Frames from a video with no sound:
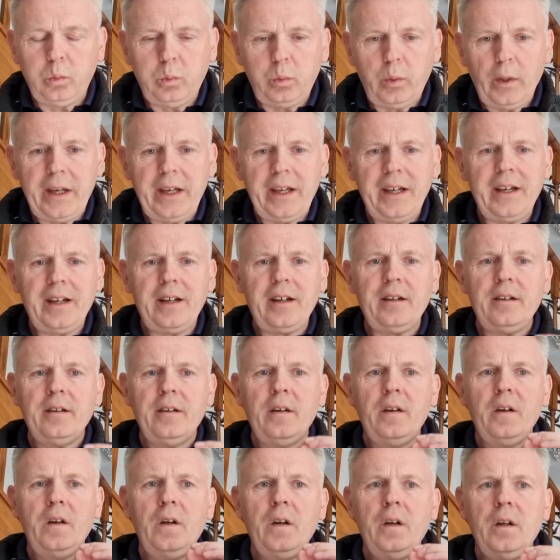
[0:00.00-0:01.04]
where
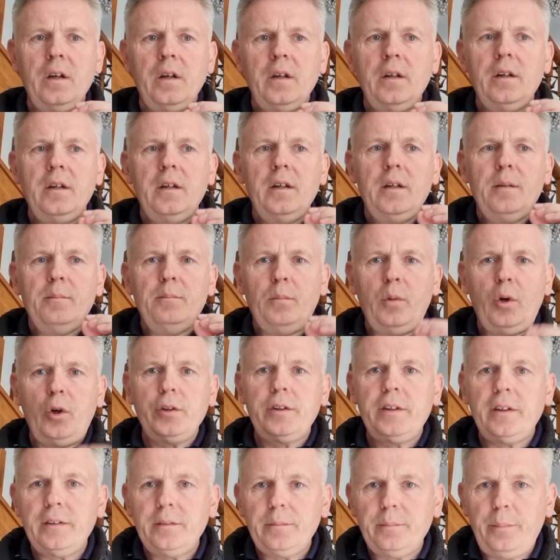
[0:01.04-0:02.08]

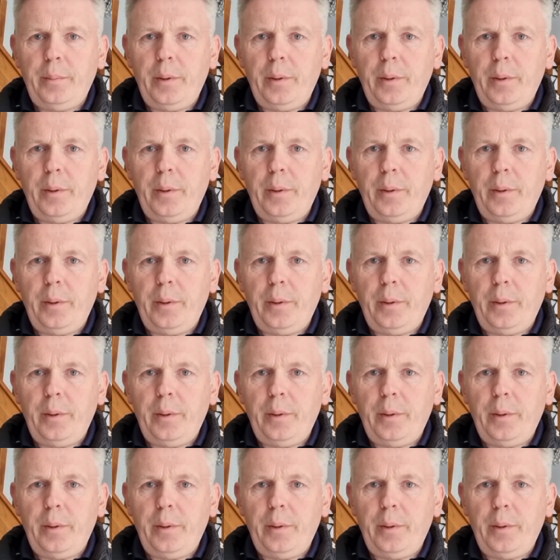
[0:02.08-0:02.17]
modern